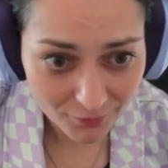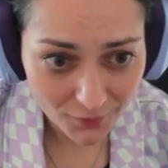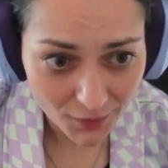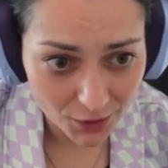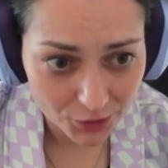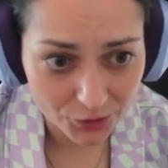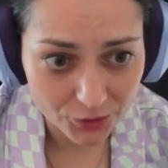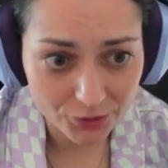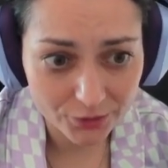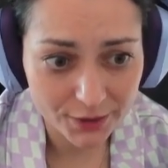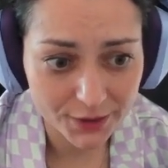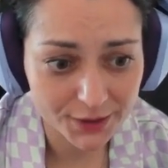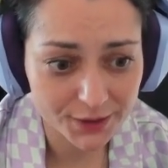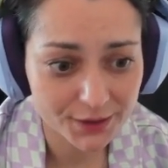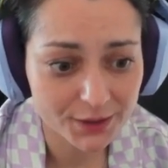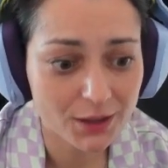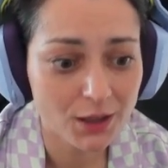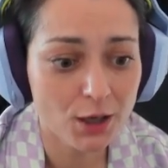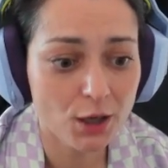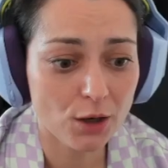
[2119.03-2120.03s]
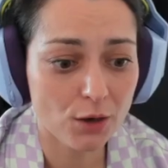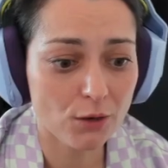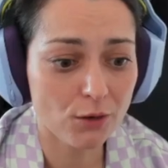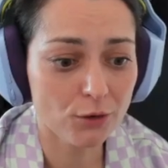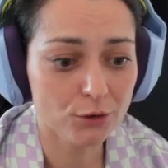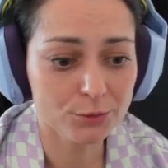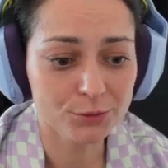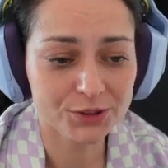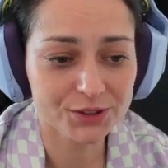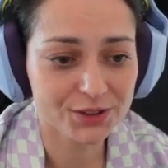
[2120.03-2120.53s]
is already
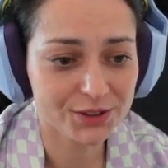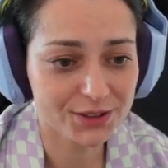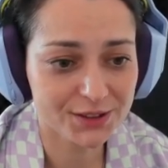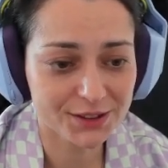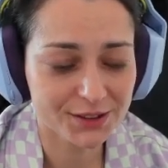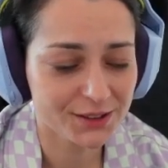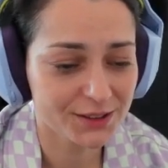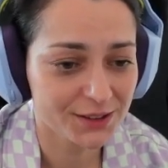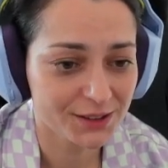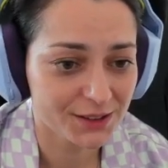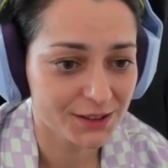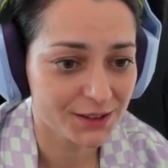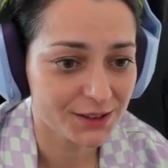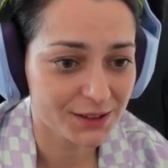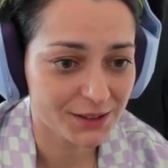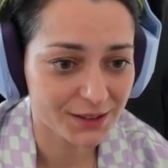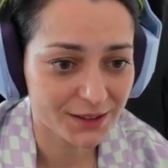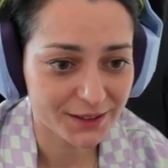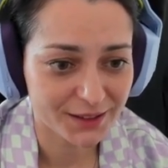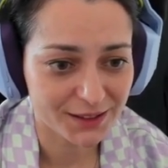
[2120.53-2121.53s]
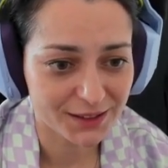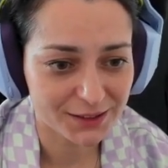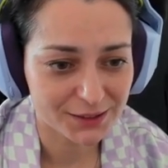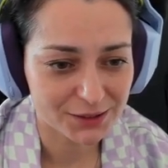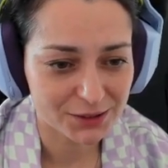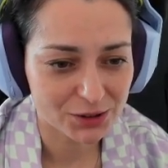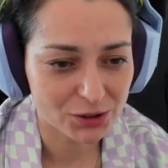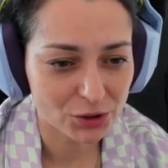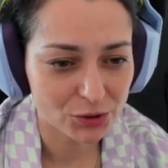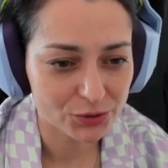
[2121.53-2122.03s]
almost like
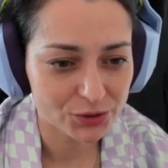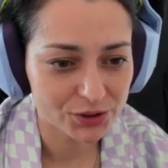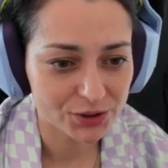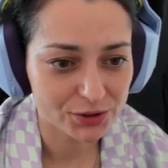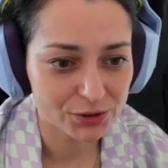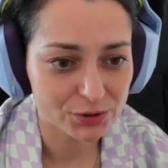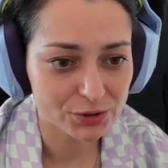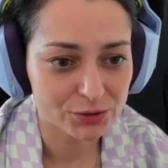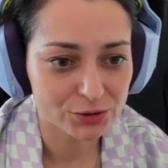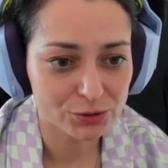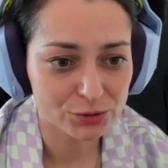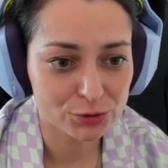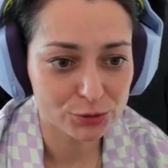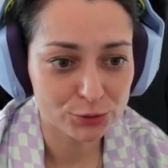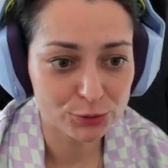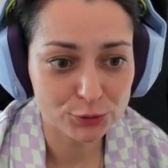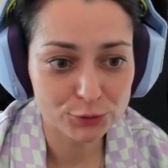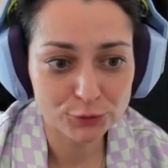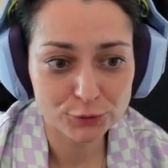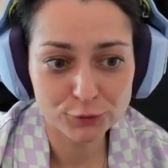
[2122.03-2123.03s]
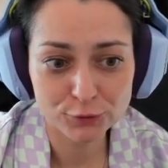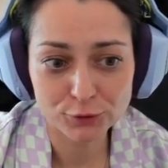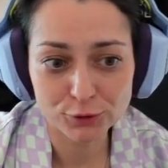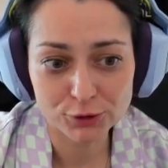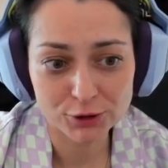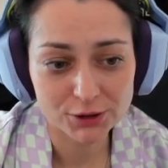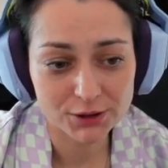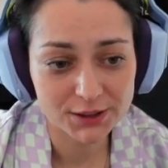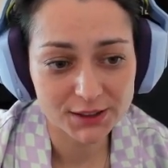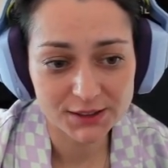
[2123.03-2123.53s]
lost 2, 4,
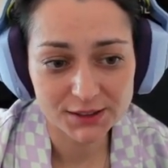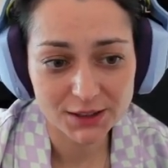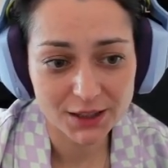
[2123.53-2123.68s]
right?